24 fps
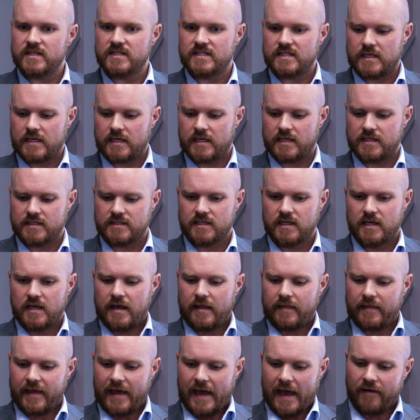we see is
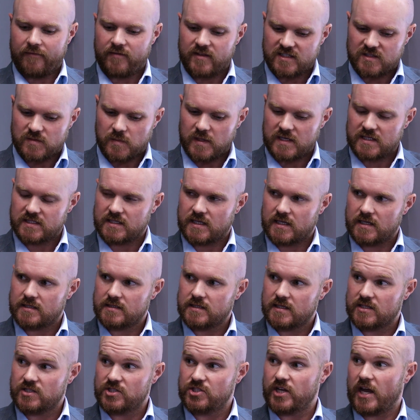they have this
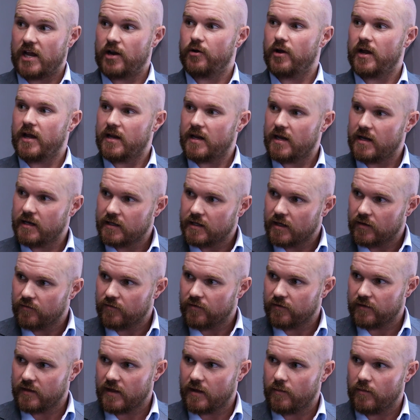business that's generated income
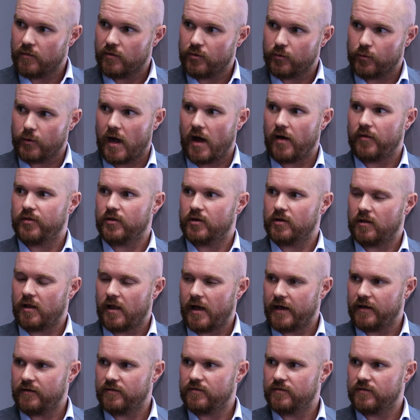for them throughout their
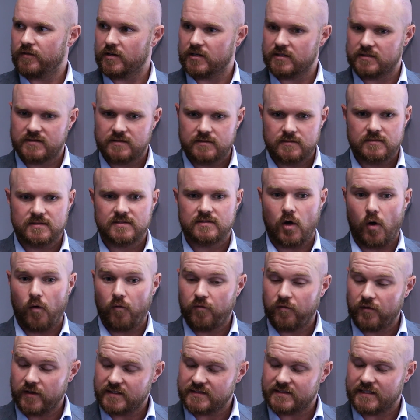life. They're
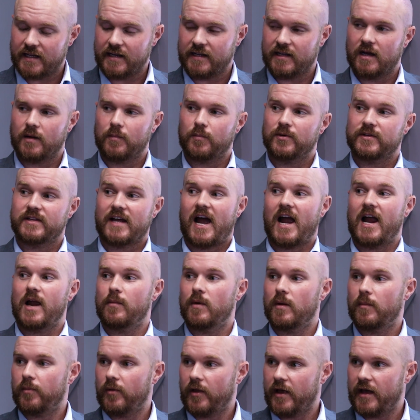hopefully setting up
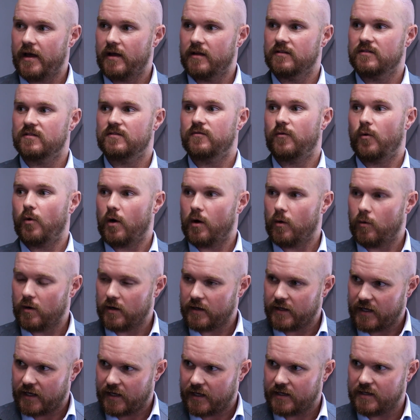retirement plans,
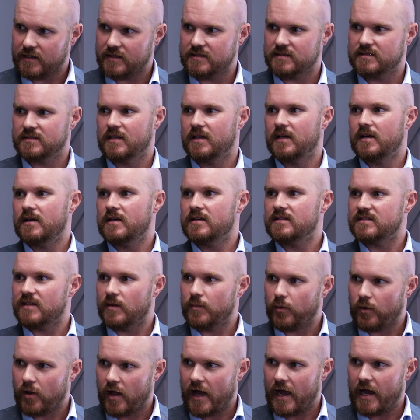401ks,
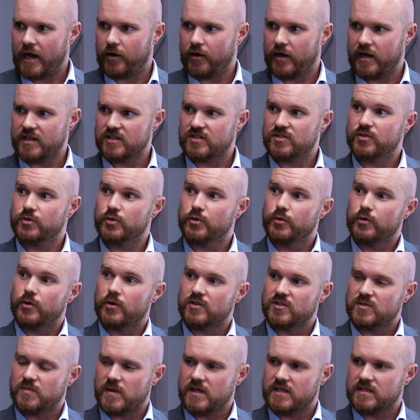simple IRAs through
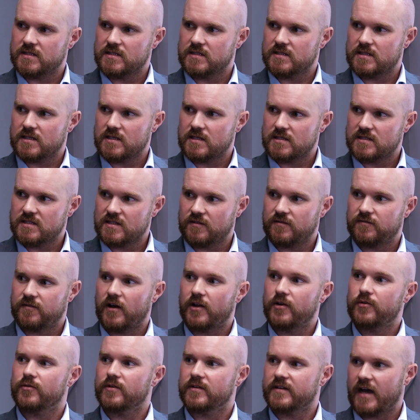those businesses to
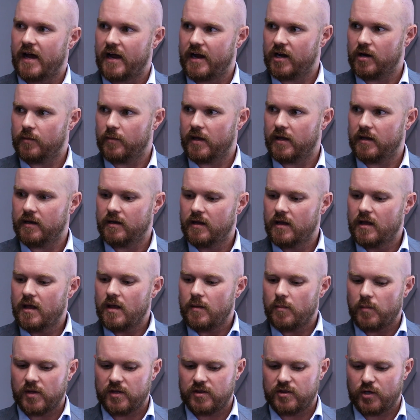fund retirement,
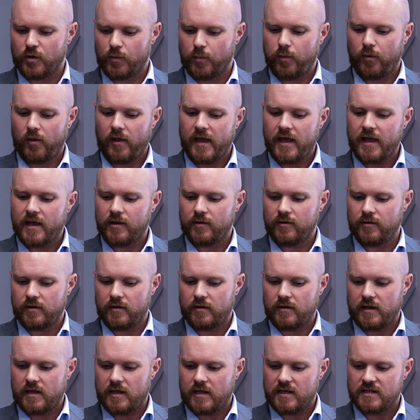but their
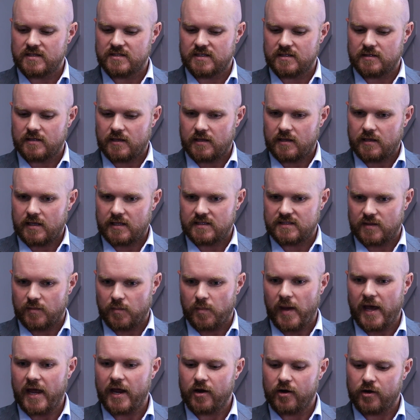plan is it's
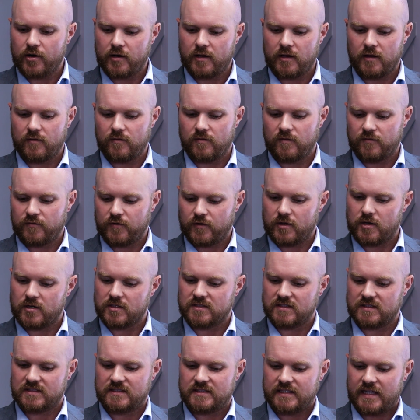imperative for their
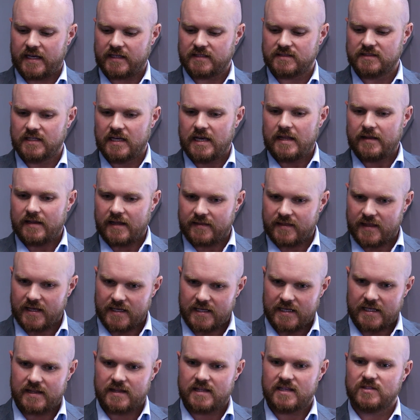success that they
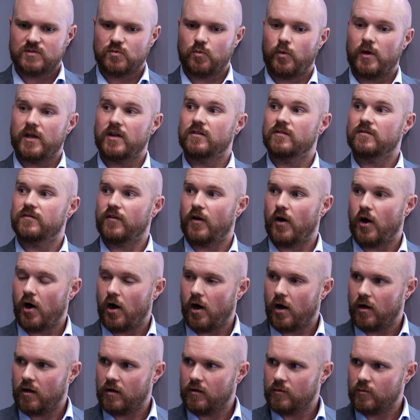get this
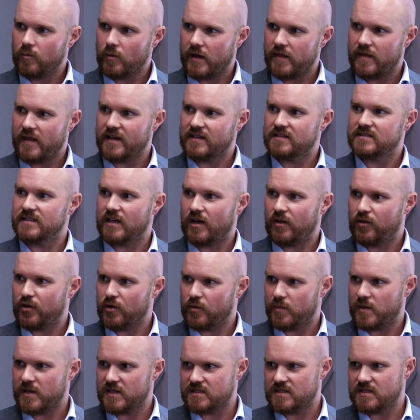windfall when they sell
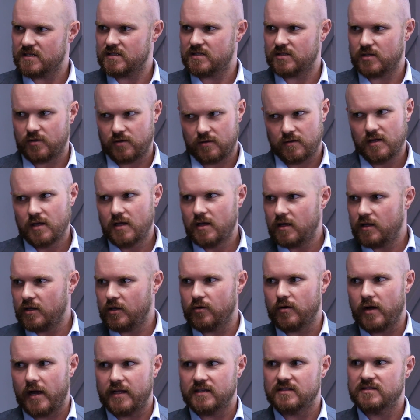their business. So
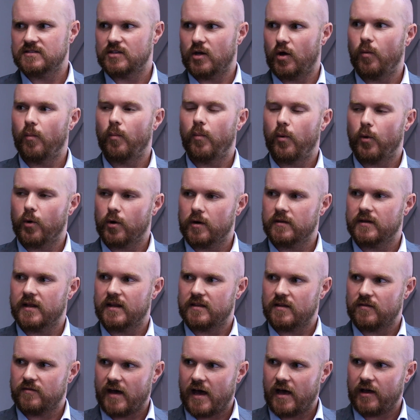you're right, it's so important
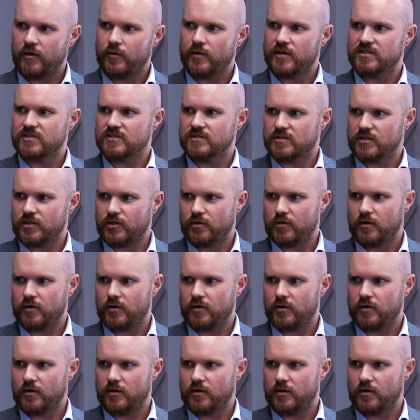that the valuations are